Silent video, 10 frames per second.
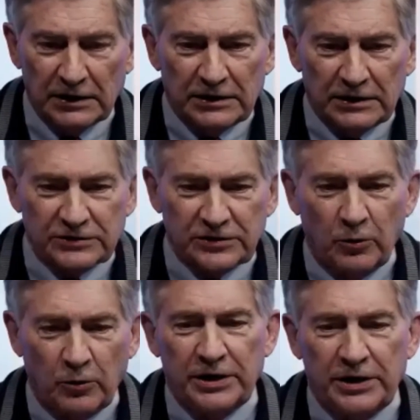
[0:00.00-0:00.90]
So
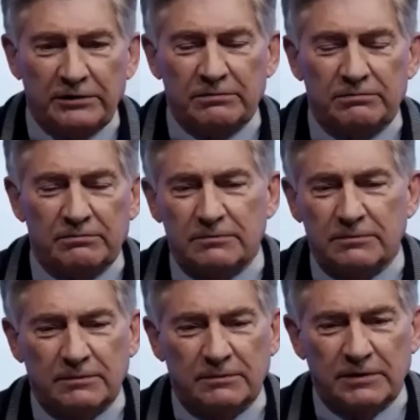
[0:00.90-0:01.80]
we
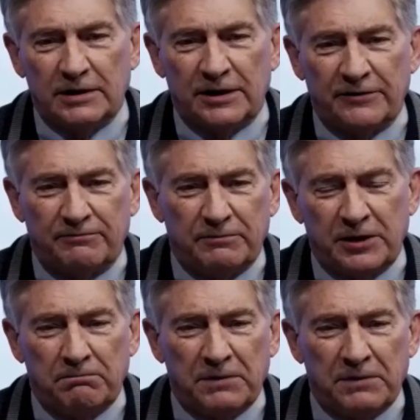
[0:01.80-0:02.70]
have
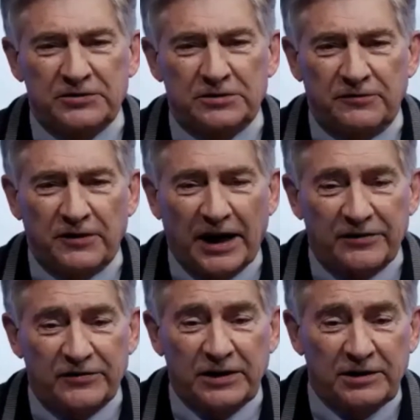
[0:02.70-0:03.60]
administered
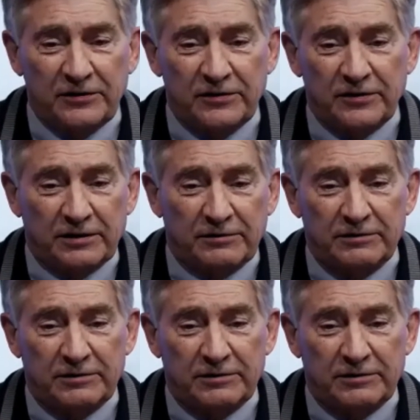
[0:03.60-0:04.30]
vaccines at